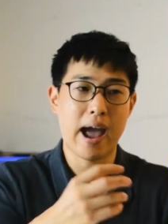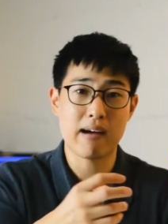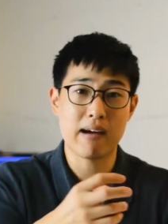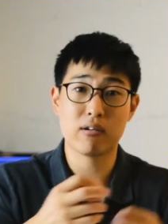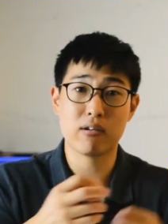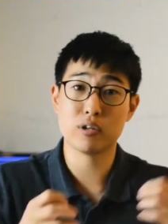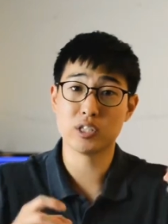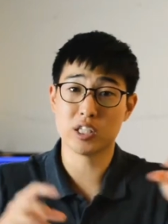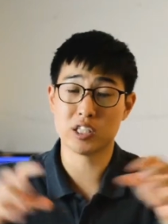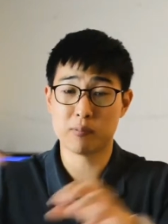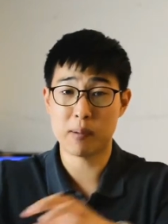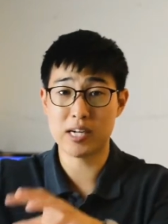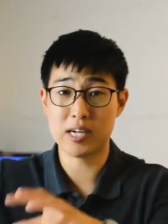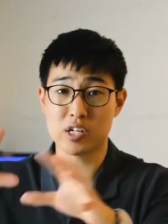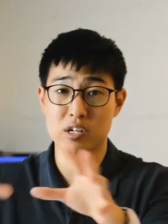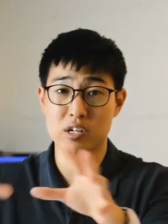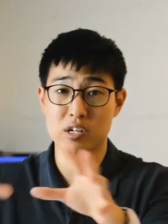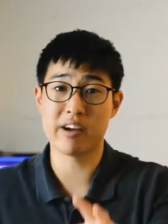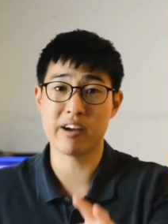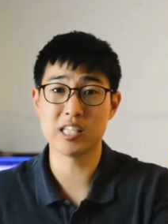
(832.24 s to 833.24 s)
arrows and
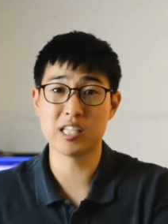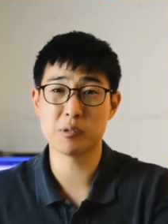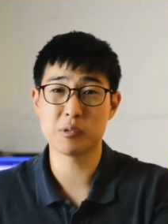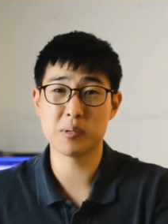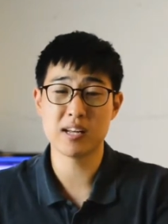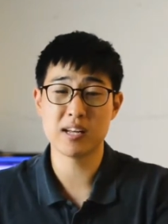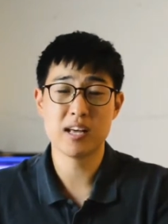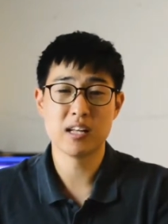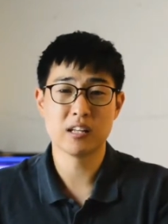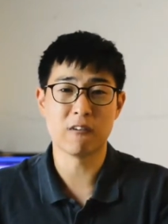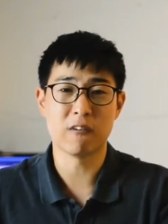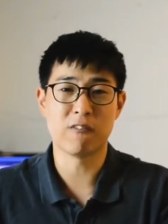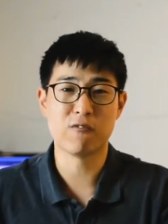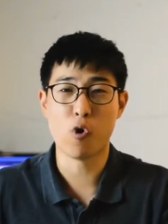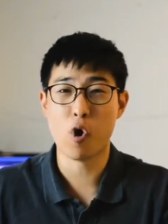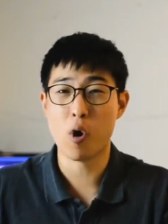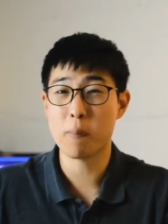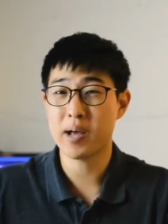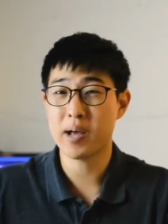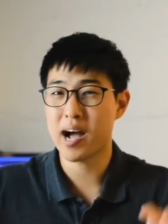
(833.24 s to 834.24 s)
spatial arrangement to
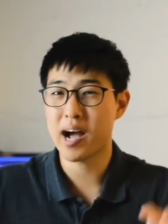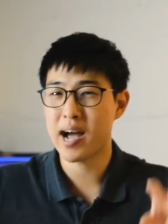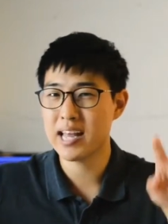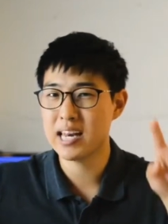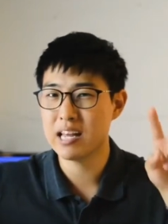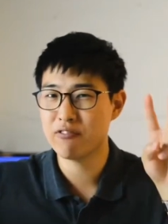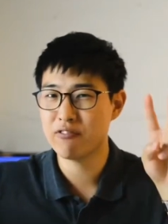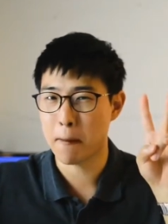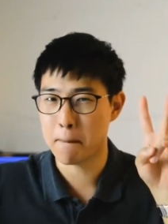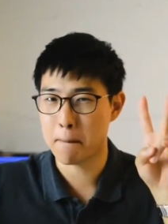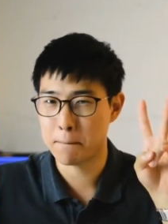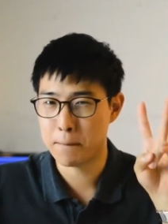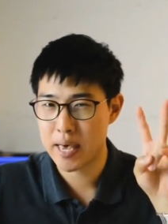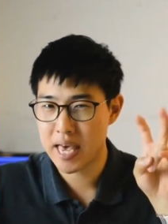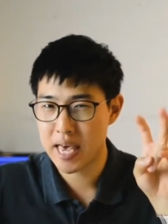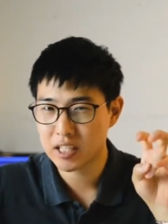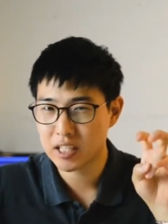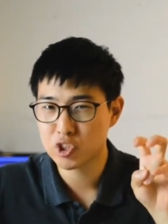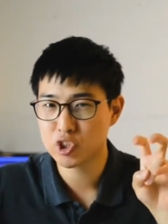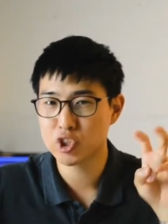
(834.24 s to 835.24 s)
form kind of a
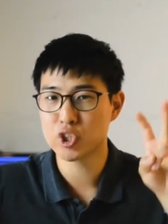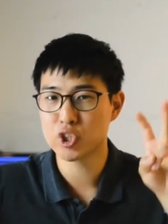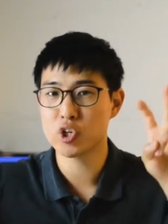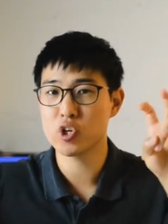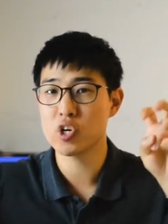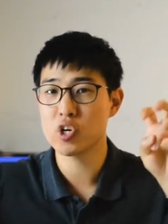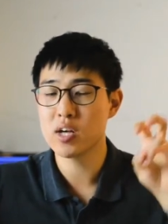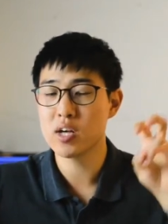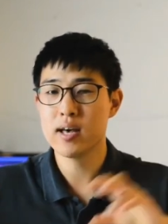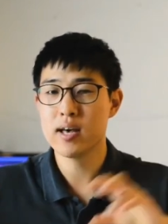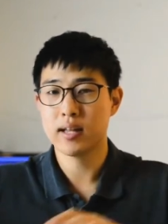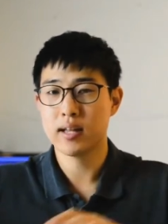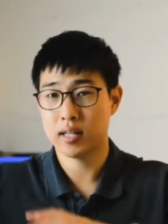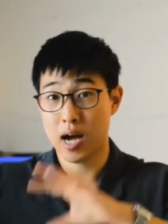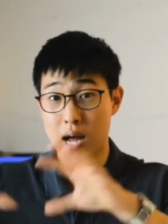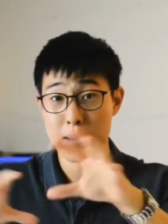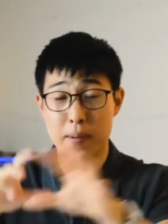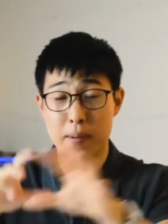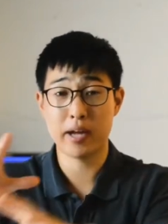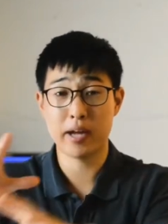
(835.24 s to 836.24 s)
picture
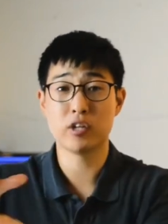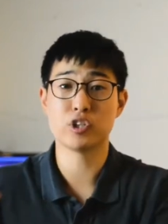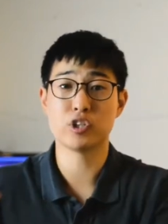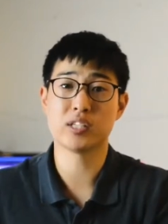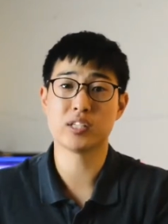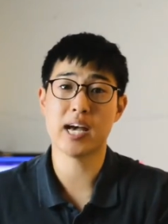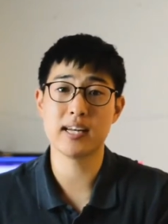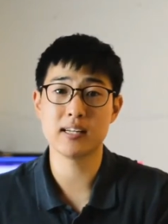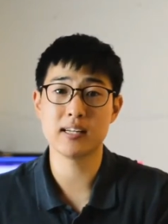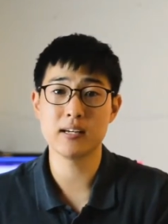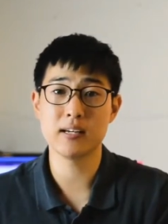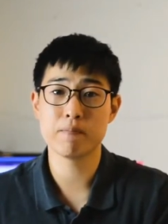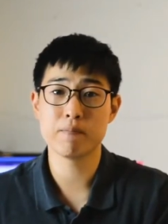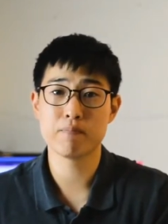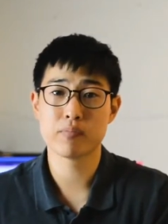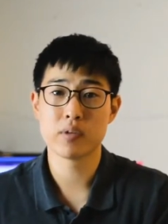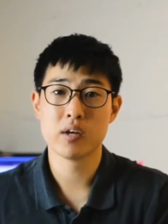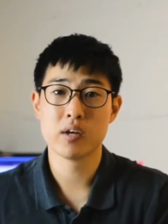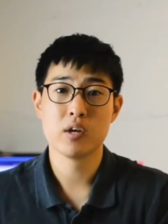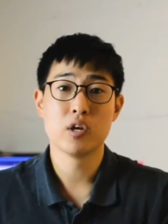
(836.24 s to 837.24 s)
type understanding,
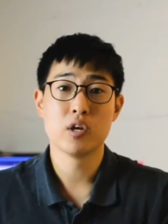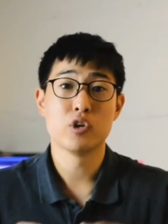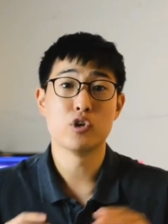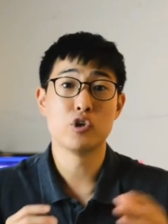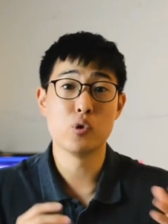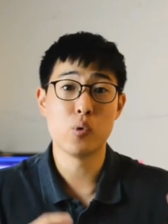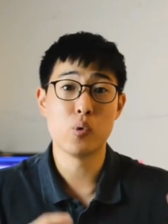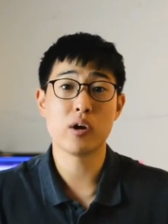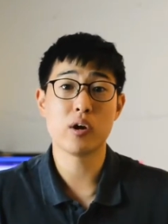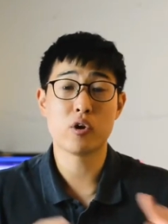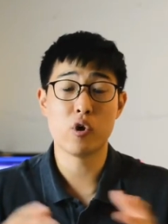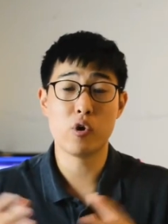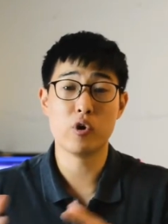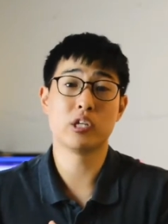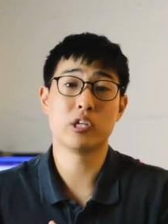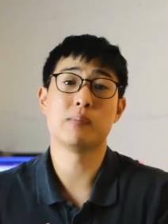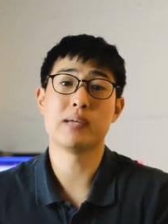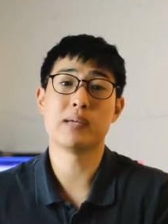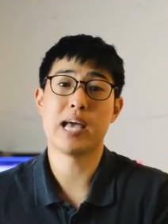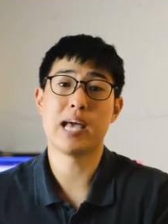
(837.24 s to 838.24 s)
you are
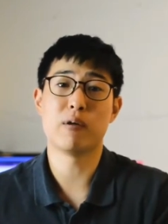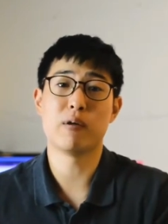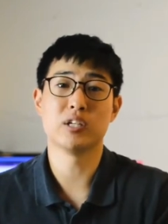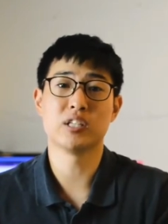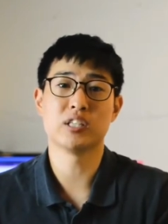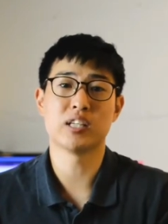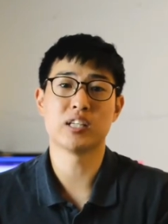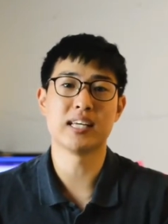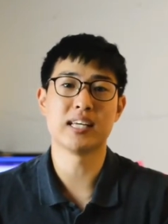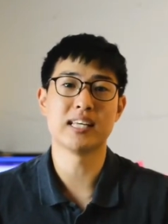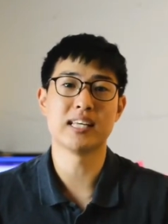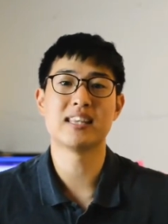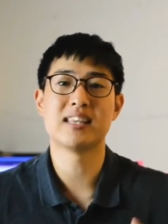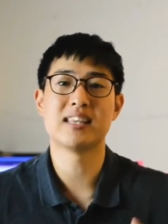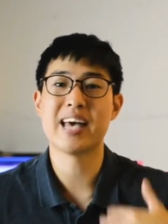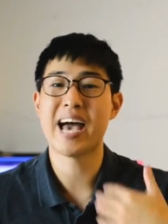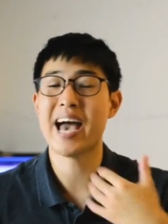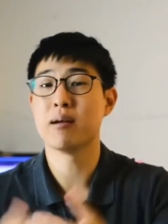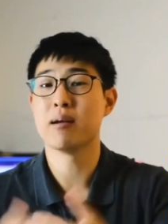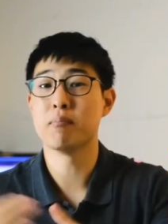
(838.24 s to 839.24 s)
going to be able to study
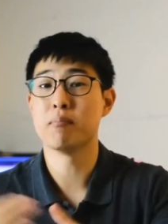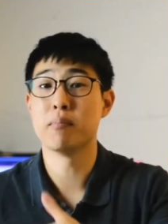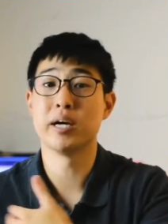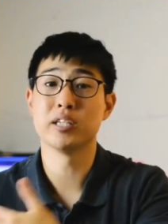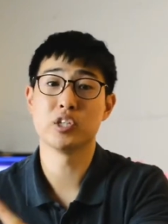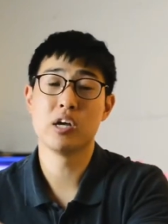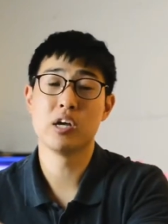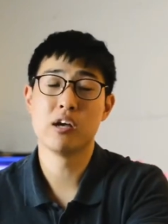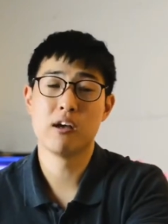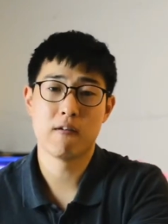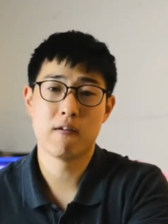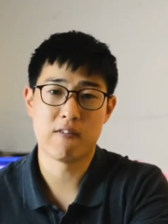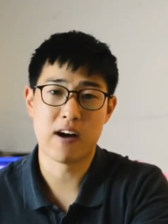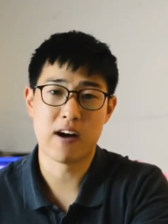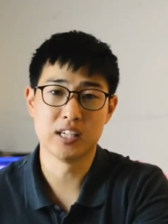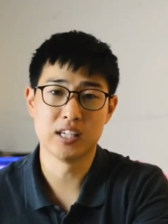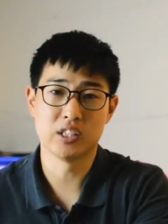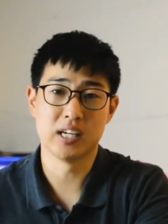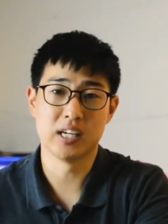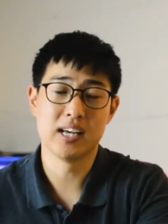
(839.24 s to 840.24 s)
that much
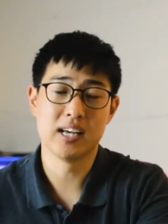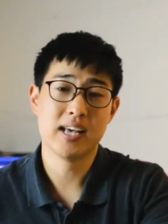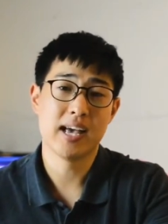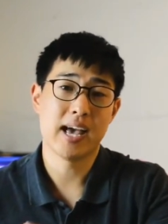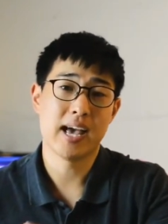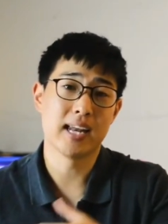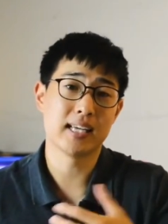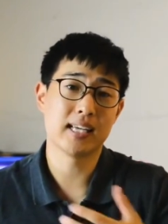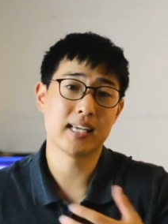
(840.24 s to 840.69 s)
faster. And